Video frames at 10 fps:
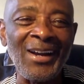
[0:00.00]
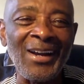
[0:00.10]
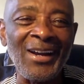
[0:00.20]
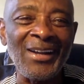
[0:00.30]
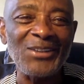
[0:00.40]

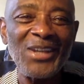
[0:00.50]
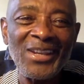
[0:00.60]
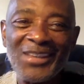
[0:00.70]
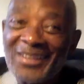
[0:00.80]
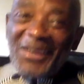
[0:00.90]

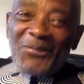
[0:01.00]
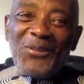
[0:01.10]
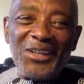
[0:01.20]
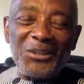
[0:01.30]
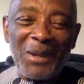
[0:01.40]
uh, saying
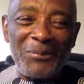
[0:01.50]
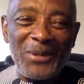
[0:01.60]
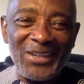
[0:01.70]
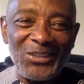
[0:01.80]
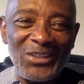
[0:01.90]
that I
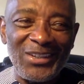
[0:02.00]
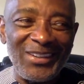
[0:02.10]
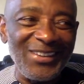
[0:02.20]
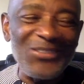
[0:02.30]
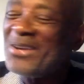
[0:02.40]
finished my
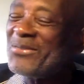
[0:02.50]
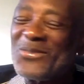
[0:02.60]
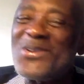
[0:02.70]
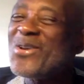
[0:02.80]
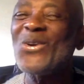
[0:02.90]
PhD.
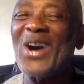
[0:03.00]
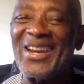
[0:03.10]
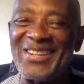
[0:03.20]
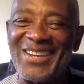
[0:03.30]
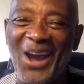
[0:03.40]
You have
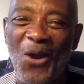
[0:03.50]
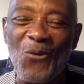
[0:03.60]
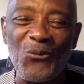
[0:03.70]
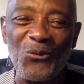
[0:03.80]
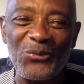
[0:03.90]
no
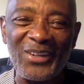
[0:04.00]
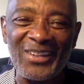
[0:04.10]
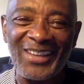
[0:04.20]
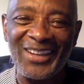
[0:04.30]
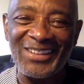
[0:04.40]
idea how
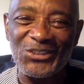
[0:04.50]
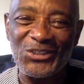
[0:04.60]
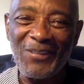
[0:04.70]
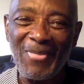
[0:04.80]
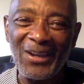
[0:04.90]
fulfilling
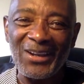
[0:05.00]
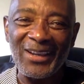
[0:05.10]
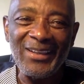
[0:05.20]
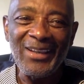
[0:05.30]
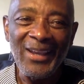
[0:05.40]
that is,
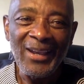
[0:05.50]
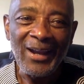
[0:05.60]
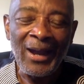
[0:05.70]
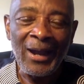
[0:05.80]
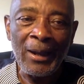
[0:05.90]
okay?
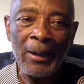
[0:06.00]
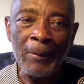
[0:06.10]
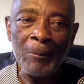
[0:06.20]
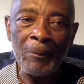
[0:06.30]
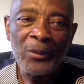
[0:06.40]

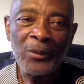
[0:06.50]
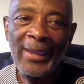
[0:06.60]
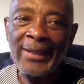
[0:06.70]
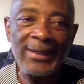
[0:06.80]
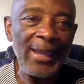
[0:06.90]

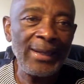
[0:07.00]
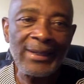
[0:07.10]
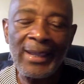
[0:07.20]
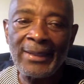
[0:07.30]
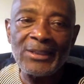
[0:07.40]
Um, and
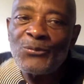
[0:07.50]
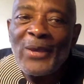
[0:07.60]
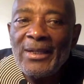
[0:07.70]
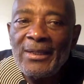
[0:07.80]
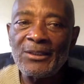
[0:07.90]
and,
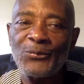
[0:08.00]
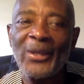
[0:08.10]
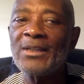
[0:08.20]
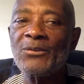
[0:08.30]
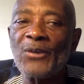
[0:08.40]
and it's, very,
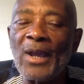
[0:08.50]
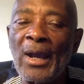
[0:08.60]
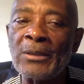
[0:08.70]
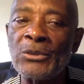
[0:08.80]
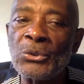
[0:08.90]
it's very
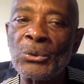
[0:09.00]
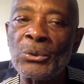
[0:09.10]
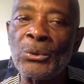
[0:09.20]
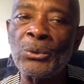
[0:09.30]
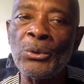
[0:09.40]
difficult
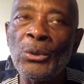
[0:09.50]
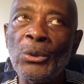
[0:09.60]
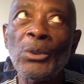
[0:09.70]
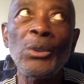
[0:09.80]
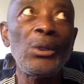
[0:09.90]

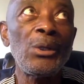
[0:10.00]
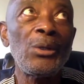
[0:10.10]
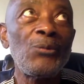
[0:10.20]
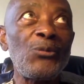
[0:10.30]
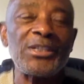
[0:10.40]
to,
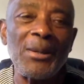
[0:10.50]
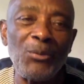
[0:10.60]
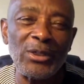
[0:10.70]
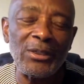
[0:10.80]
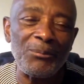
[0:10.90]

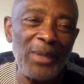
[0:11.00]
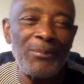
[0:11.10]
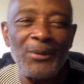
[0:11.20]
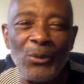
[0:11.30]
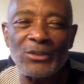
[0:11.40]
for
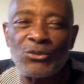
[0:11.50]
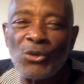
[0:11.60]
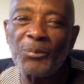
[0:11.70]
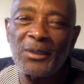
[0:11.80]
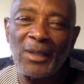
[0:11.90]
somebody maybe
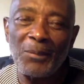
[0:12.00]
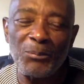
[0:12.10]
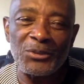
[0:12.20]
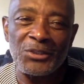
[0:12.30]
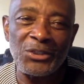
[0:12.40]
who has not been
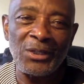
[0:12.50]
in that